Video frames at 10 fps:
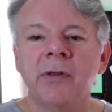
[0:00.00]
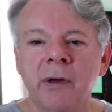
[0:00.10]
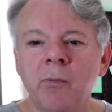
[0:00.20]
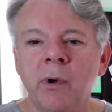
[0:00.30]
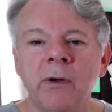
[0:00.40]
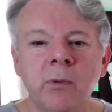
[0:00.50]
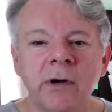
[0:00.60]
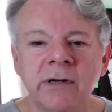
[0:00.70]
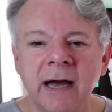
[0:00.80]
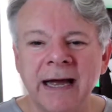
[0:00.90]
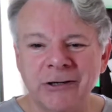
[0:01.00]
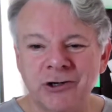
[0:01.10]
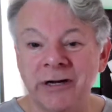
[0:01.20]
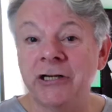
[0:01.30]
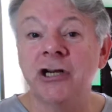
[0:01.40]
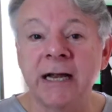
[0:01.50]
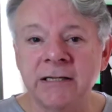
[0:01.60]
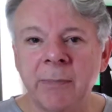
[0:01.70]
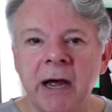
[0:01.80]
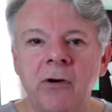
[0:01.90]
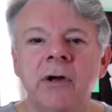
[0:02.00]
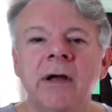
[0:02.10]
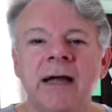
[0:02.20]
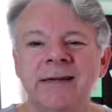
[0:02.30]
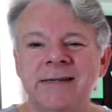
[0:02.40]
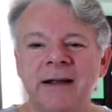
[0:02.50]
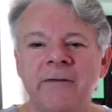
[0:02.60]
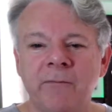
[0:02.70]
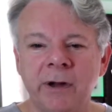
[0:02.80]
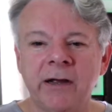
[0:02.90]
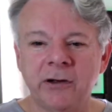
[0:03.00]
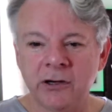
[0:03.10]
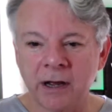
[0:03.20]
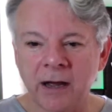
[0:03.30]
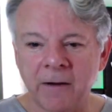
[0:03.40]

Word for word: then we would actually chat about and see if we could,